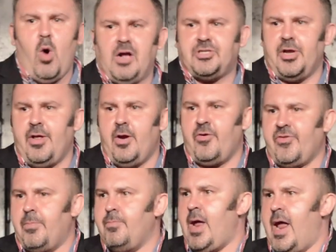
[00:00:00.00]
watch it, you know,
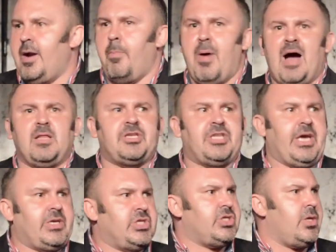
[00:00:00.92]
because I'm not into
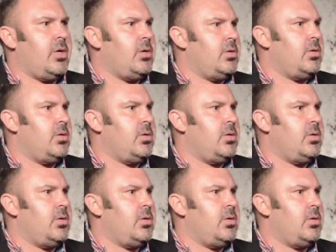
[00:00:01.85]
politics.